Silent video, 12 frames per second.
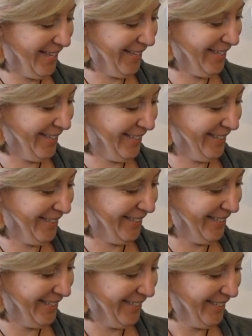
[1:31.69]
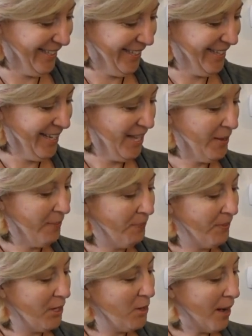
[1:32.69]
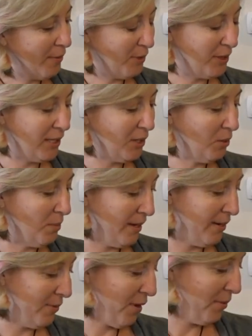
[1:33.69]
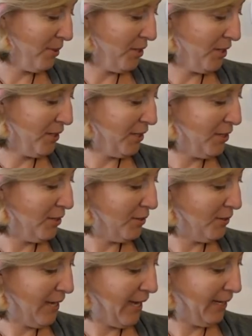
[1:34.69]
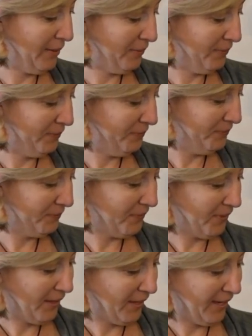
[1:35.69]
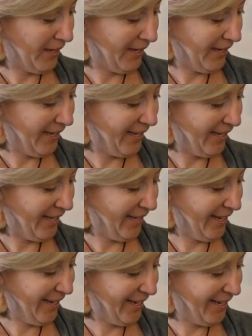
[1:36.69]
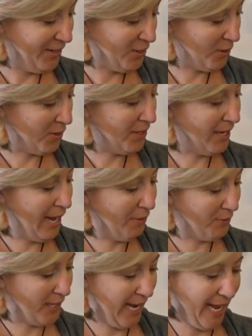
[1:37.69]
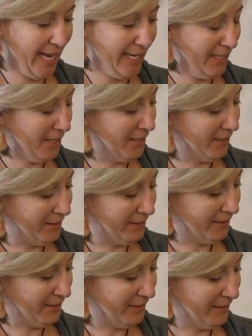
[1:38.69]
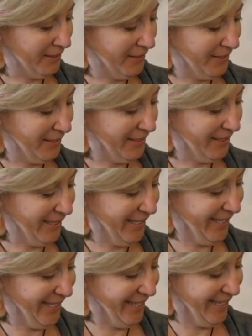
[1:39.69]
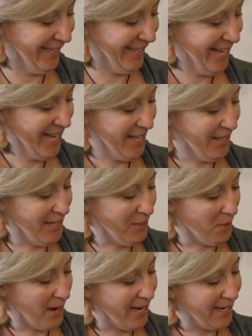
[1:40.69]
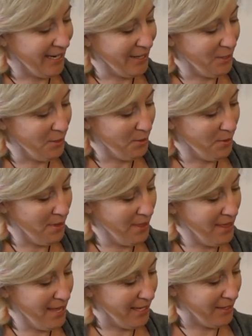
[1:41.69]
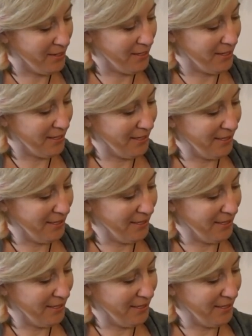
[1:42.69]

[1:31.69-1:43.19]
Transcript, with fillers: Just saying. You have a little bit of armature. Did you know that? Uh, no. In your left hand. Oh, my. That's why it can do this.